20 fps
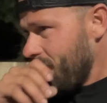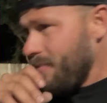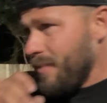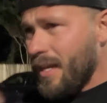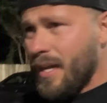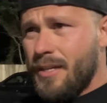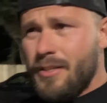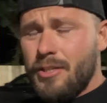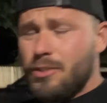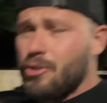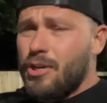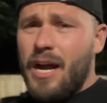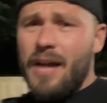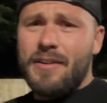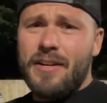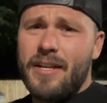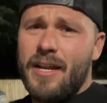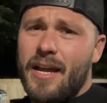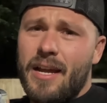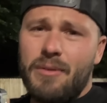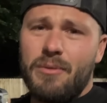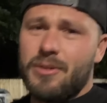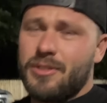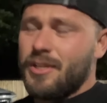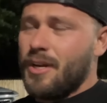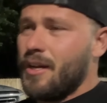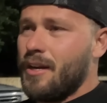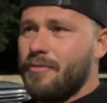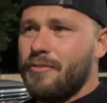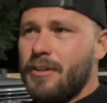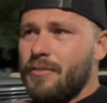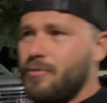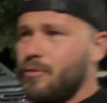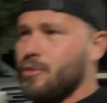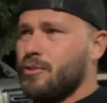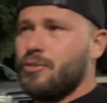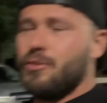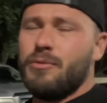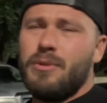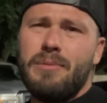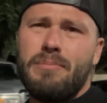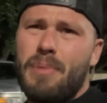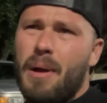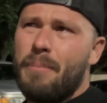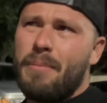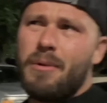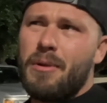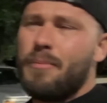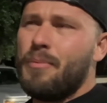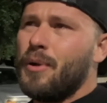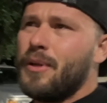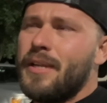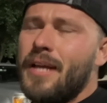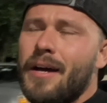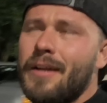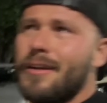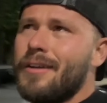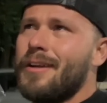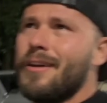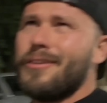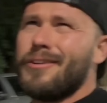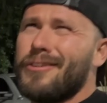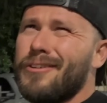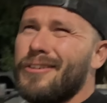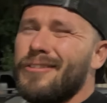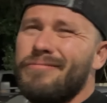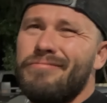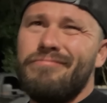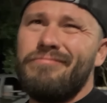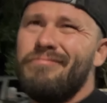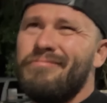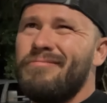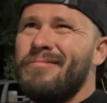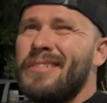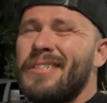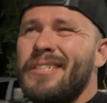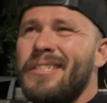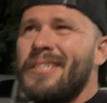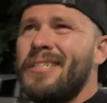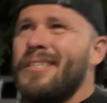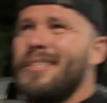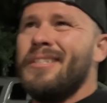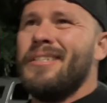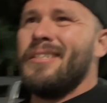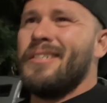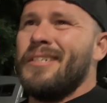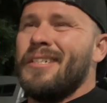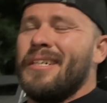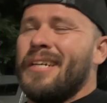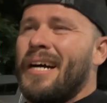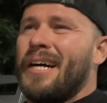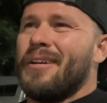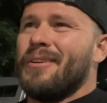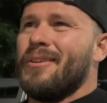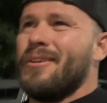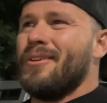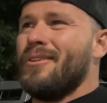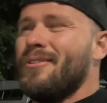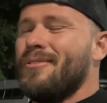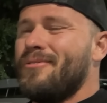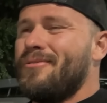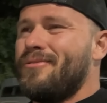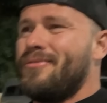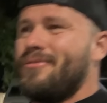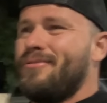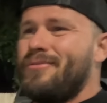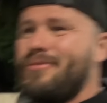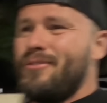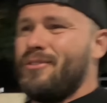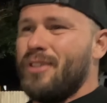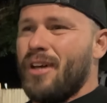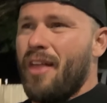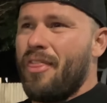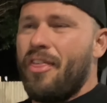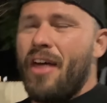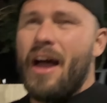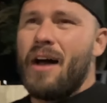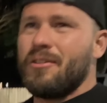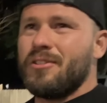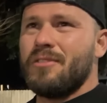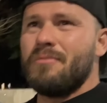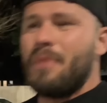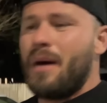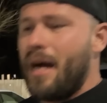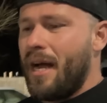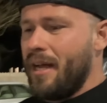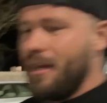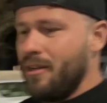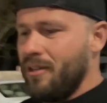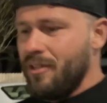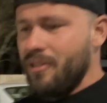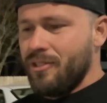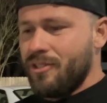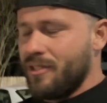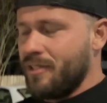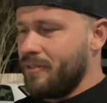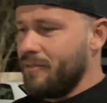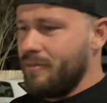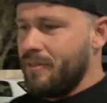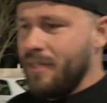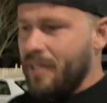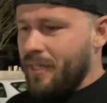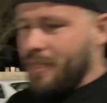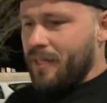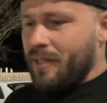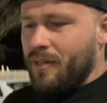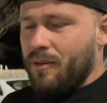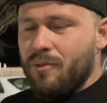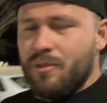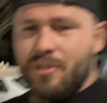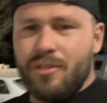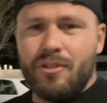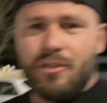And the drive today was uneventful too. I mean, we put down another, I don't know, 1,000 miles and was in the